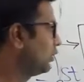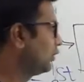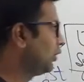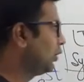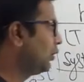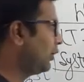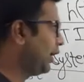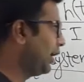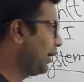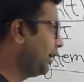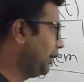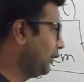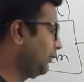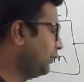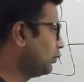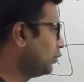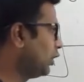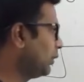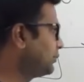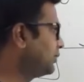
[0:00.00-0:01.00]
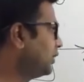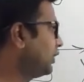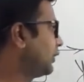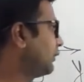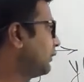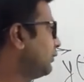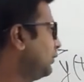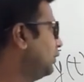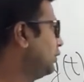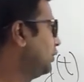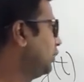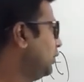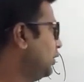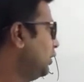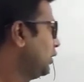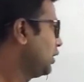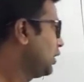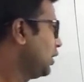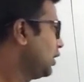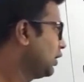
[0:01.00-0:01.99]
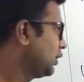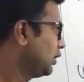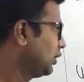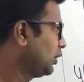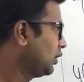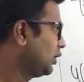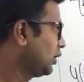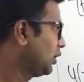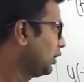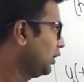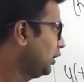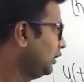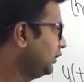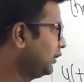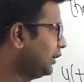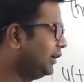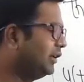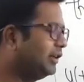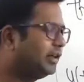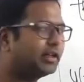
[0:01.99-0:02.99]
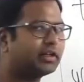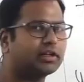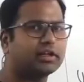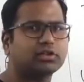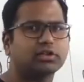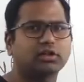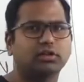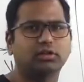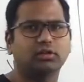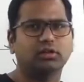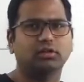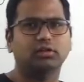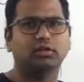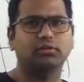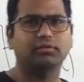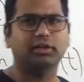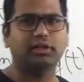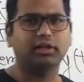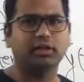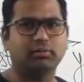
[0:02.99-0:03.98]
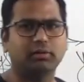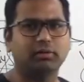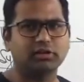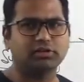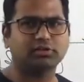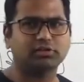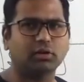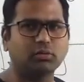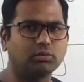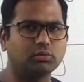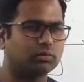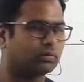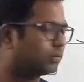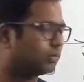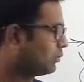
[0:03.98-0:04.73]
Now, if you observe, in the integration, the variable is tau.